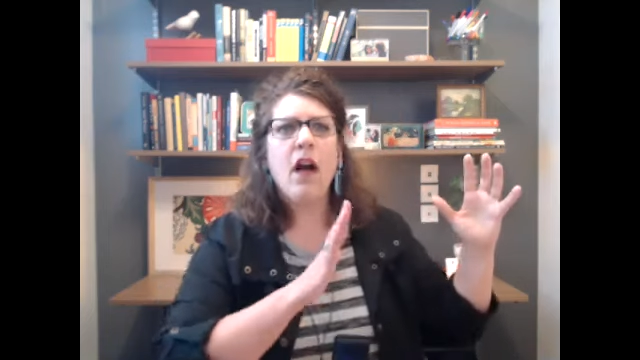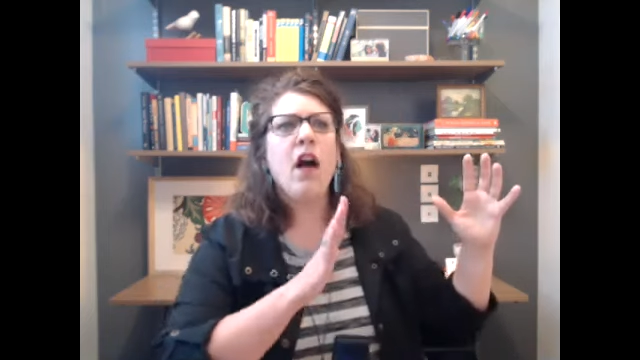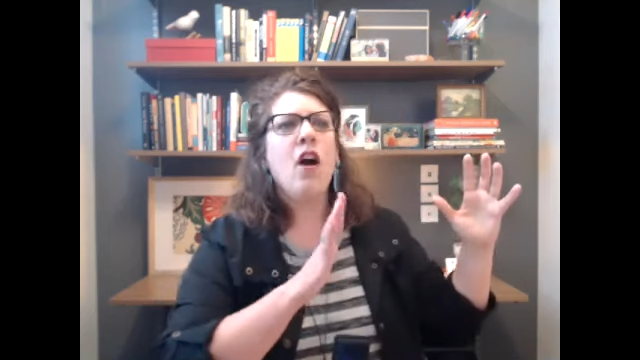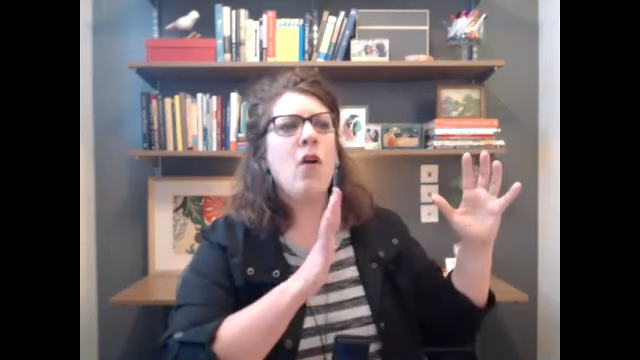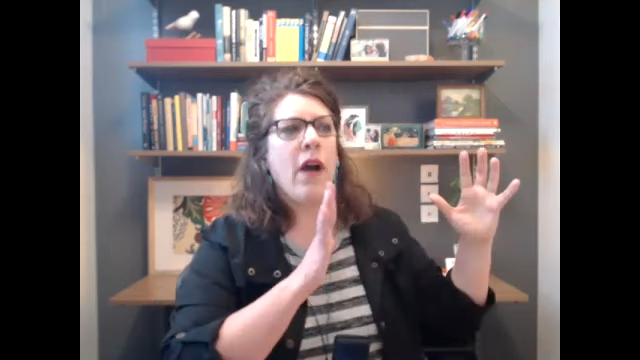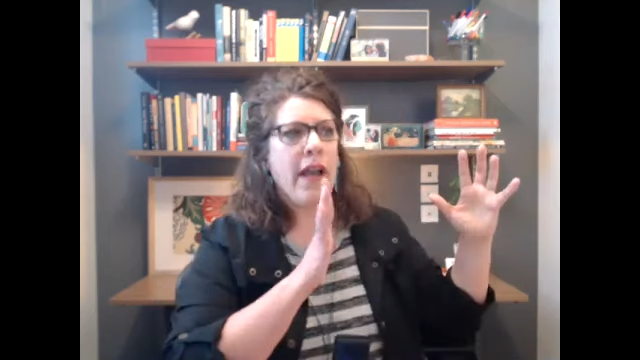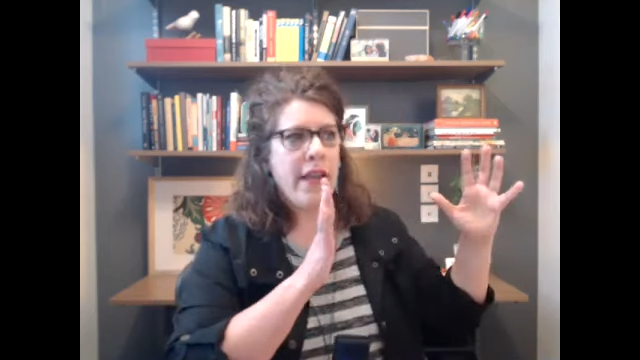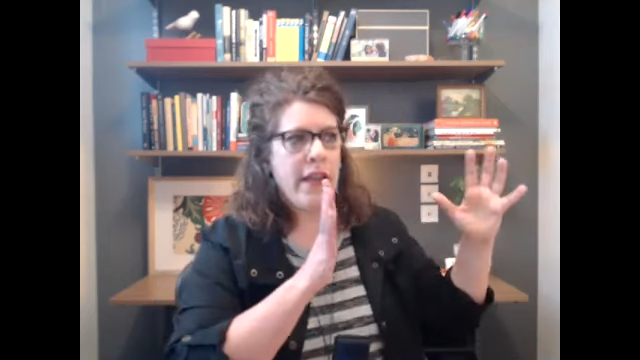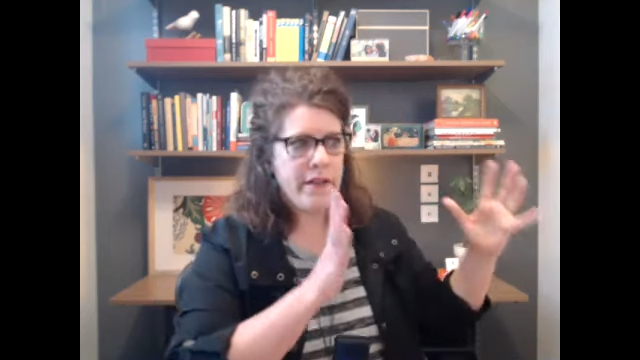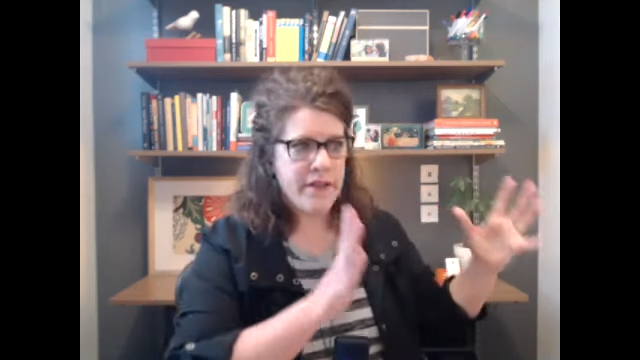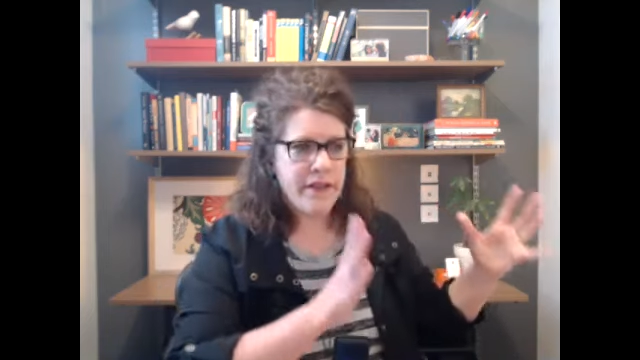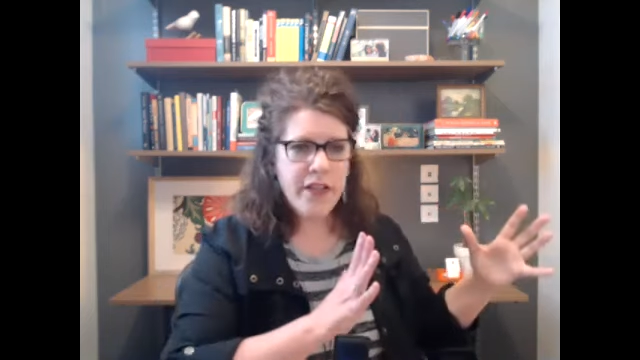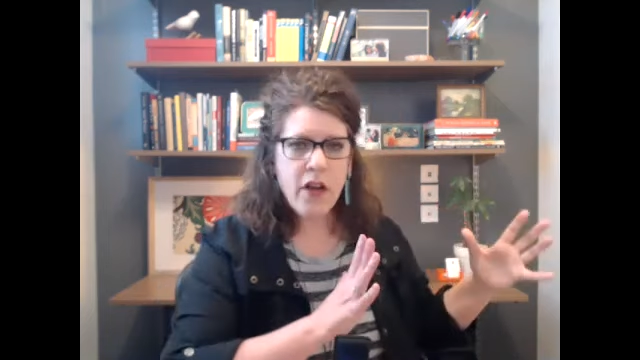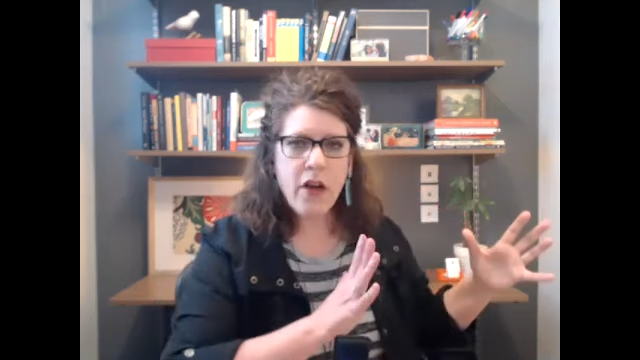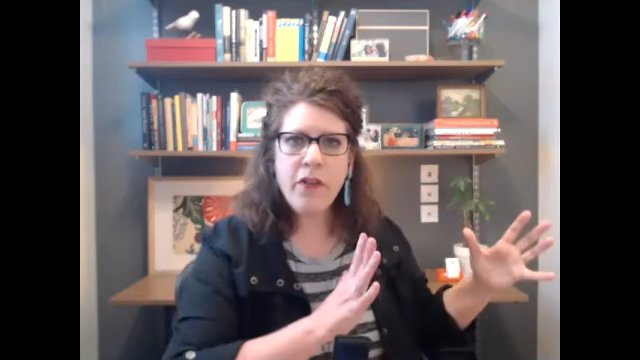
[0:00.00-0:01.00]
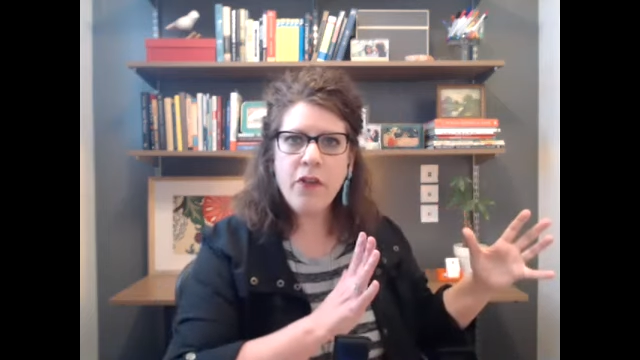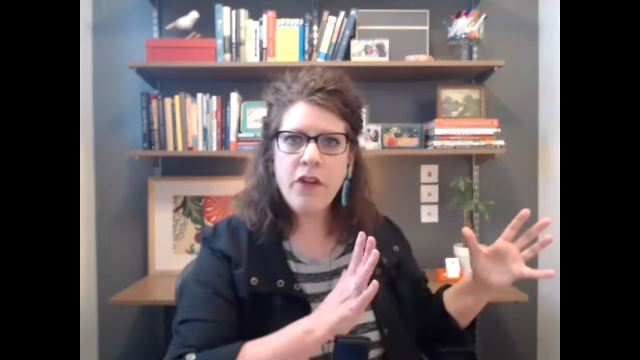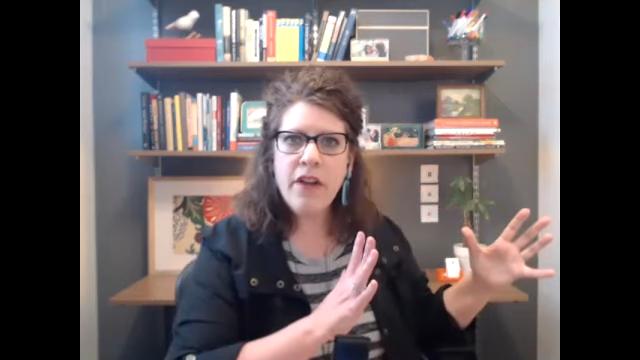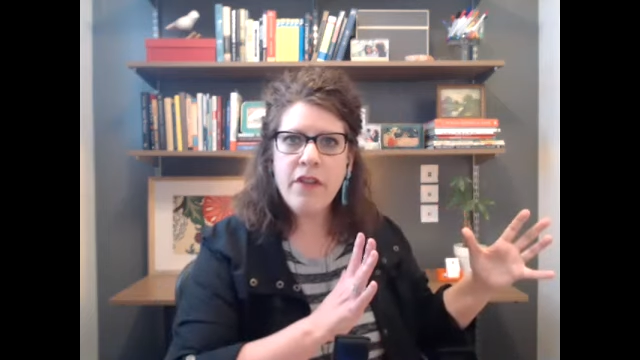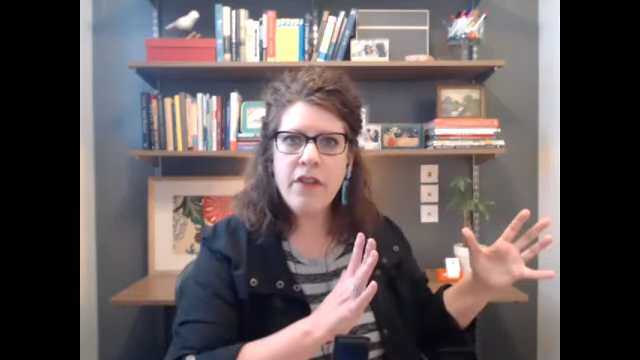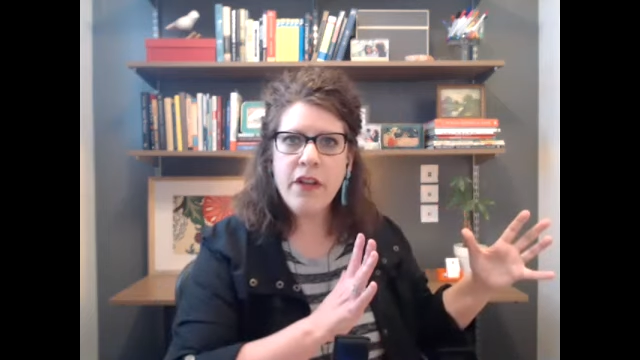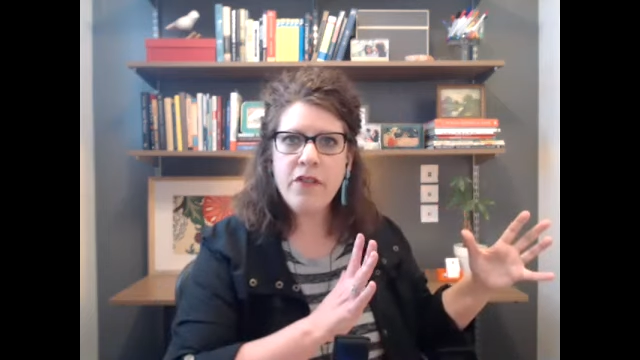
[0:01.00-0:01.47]
oh, I see all the
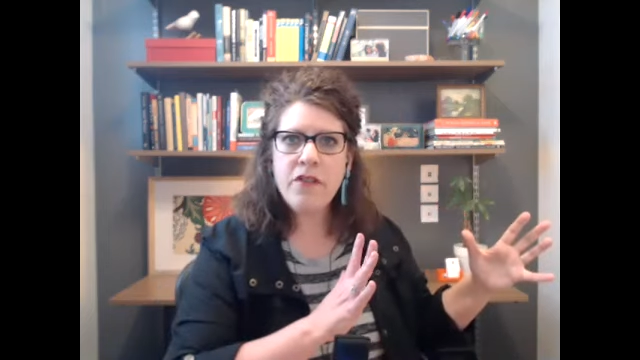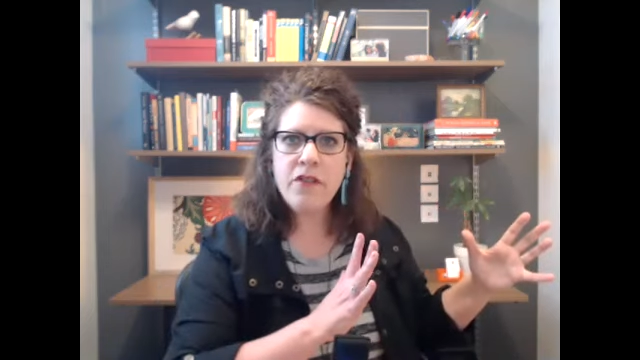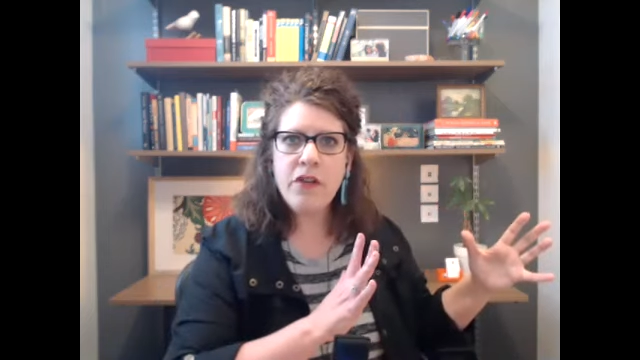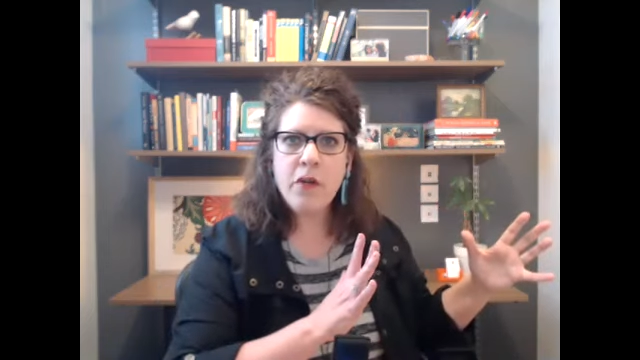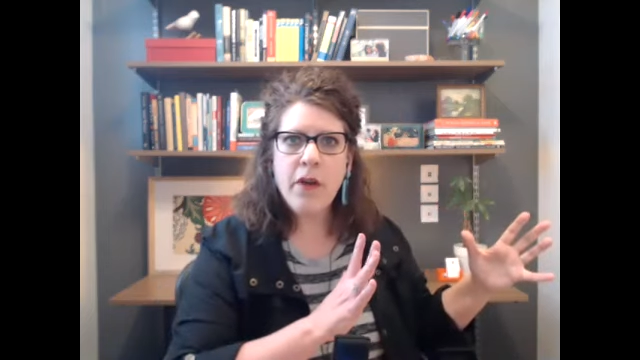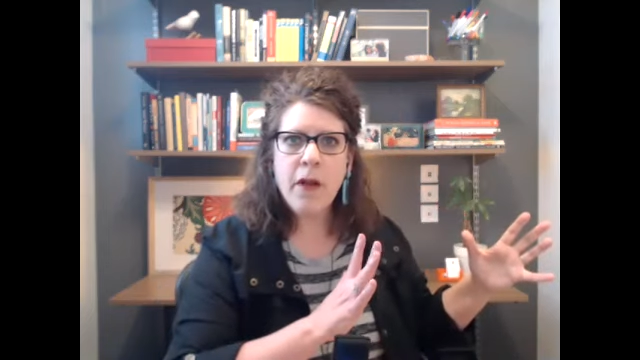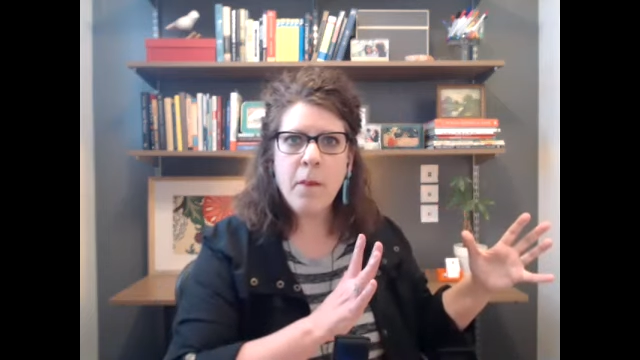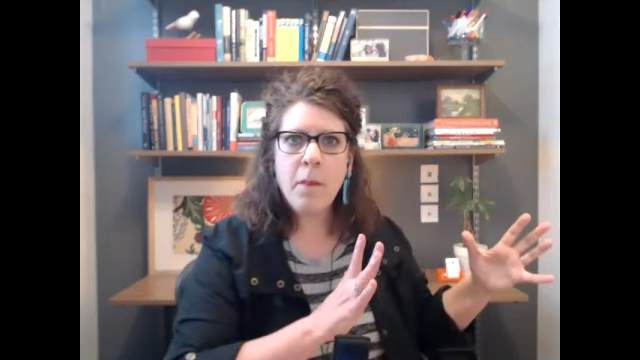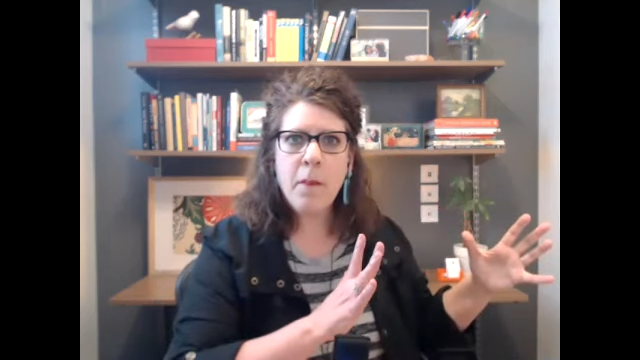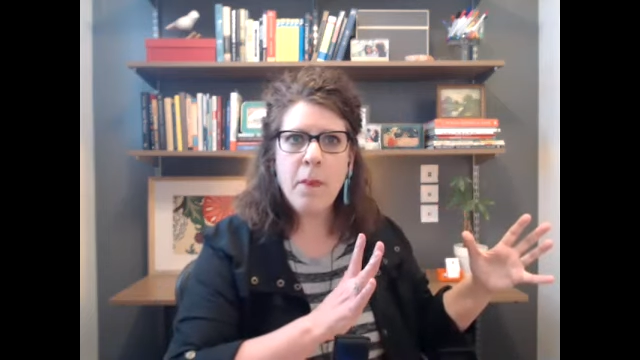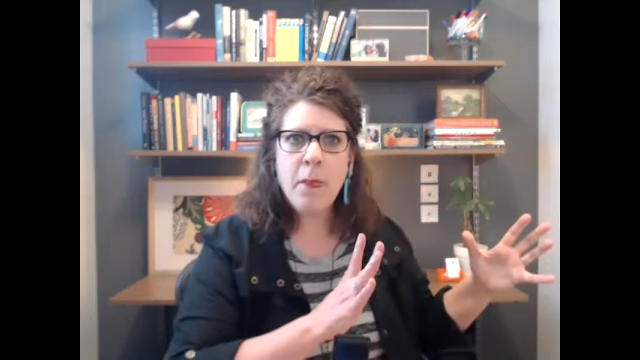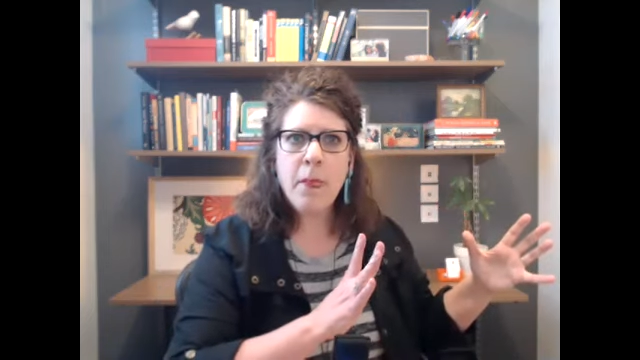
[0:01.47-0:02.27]
great things you're doing.